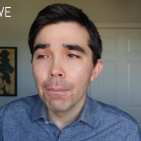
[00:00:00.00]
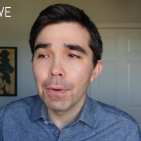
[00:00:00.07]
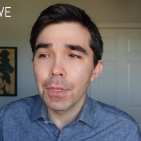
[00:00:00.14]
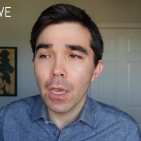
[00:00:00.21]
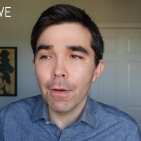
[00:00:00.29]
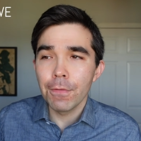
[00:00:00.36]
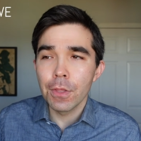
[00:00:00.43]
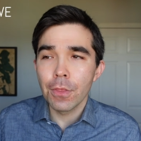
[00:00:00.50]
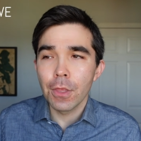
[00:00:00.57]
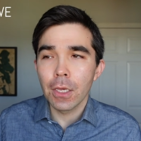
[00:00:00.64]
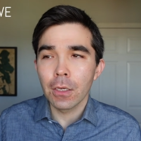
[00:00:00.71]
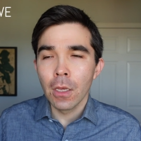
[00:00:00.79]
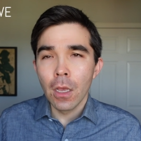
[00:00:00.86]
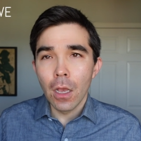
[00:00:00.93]
But they often
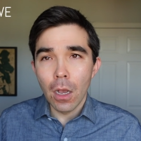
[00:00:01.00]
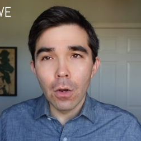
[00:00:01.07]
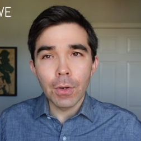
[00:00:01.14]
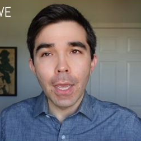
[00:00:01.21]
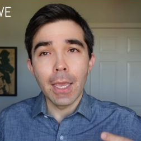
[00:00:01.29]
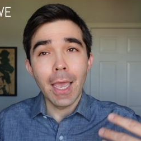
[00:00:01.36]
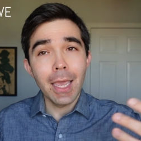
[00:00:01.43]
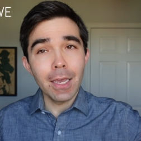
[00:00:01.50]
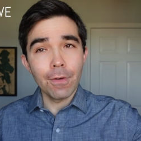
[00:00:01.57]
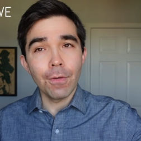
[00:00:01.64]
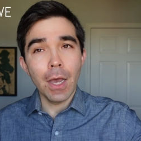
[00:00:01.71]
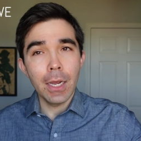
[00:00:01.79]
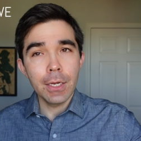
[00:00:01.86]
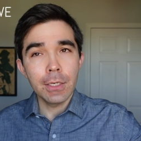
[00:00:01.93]
think, okay, hey,
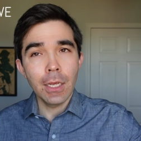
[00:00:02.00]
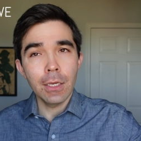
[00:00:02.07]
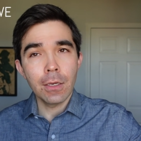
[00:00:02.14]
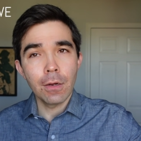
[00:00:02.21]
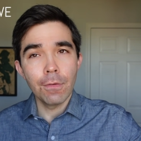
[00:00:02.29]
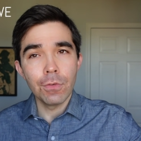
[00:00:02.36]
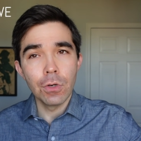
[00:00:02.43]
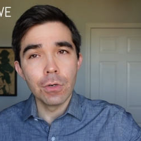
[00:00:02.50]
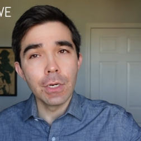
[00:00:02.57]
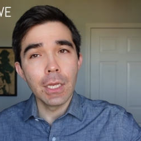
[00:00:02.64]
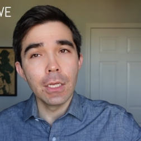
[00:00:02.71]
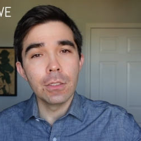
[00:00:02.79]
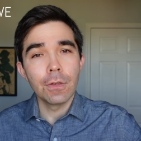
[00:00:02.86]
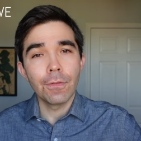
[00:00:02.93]
if I take care of your
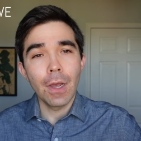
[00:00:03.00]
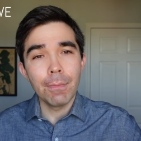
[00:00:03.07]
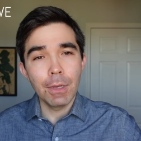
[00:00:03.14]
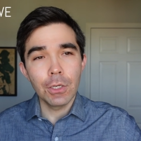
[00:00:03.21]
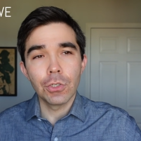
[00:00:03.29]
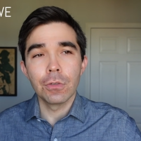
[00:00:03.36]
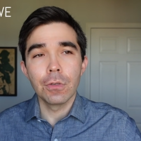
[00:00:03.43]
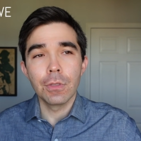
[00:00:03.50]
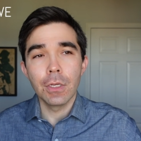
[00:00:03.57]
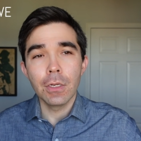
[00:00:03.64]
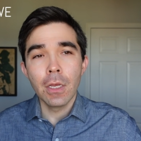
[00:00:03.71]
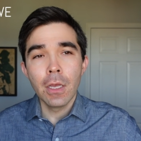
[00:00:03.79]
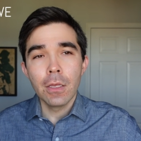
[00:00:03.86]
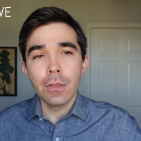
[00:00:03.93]
needs, if I make sure
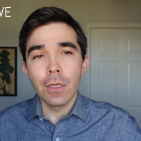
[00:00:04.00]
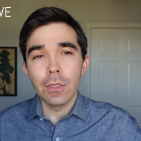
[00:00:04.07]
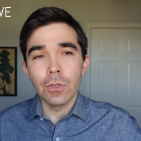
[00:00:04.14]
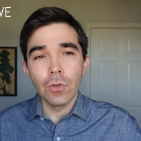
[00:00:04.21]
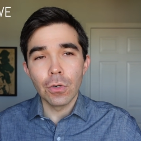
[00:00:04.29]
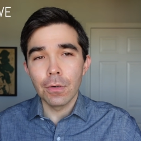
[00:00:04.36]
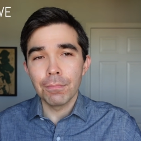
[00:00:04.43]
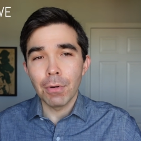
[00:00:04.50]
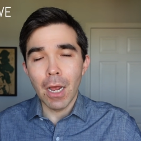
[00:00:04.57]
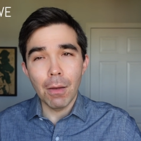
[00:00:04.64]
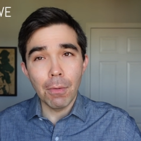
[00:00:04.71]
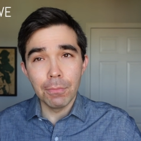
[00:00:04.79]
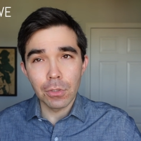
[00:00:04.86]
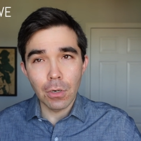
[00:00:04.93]
that that your
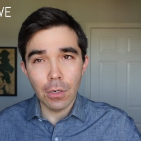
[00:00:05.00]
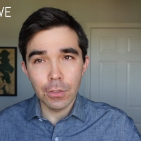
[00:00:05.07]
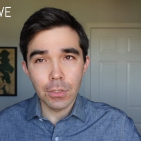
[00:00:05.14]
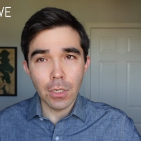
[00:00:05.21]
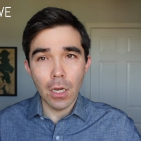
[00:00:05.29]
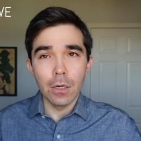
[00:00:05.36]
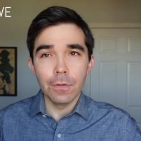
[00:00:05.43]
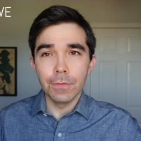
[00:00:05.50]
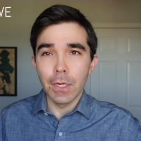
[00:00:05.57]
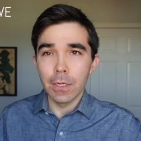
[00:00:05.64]
problems are all solved